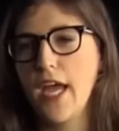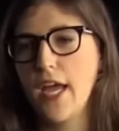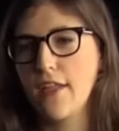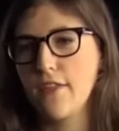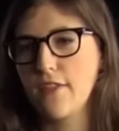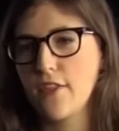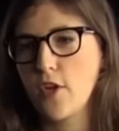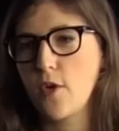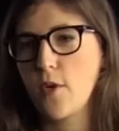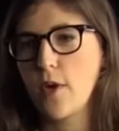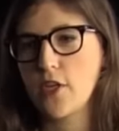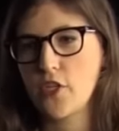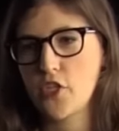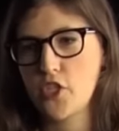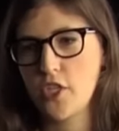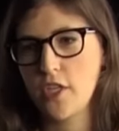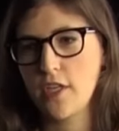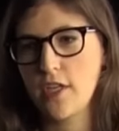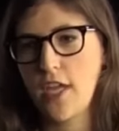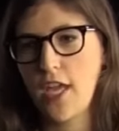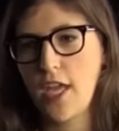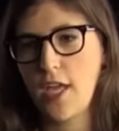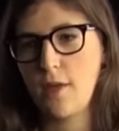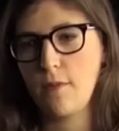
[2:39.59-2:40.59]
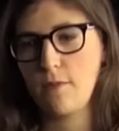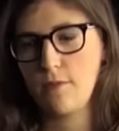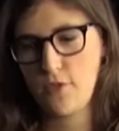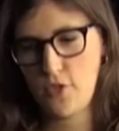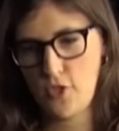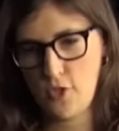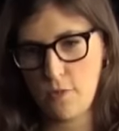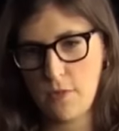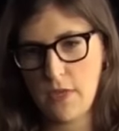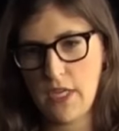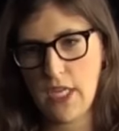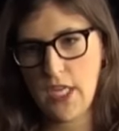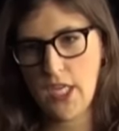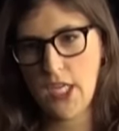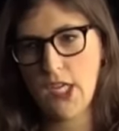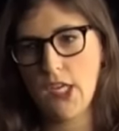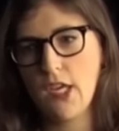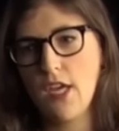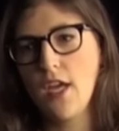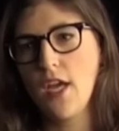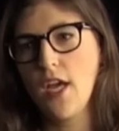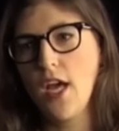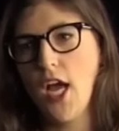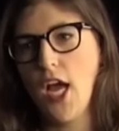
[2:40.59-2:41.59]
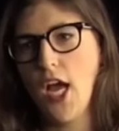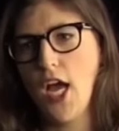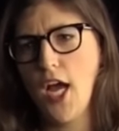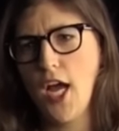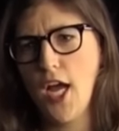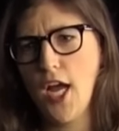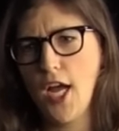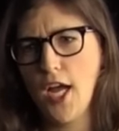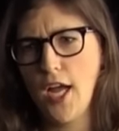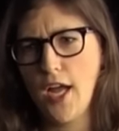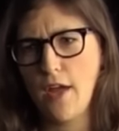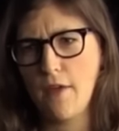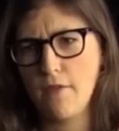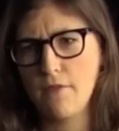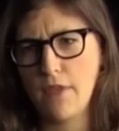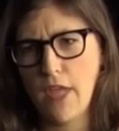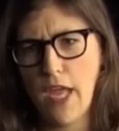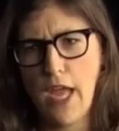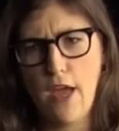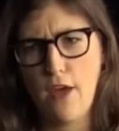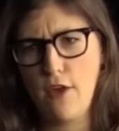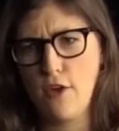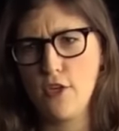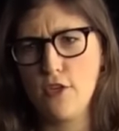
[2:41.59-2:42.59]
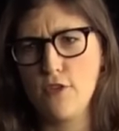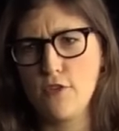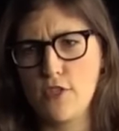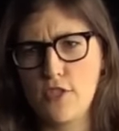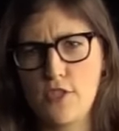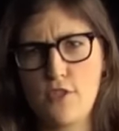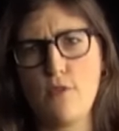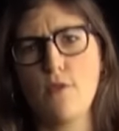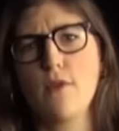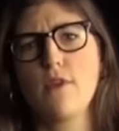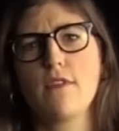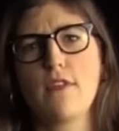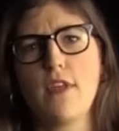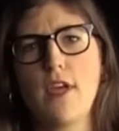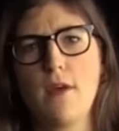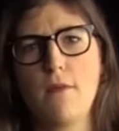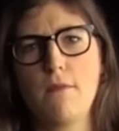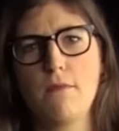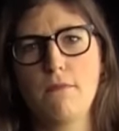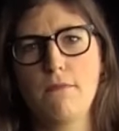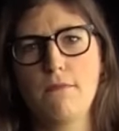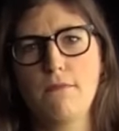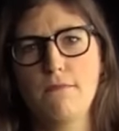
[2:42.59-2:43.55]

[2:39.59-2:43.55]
And the question came to me, how do you store them?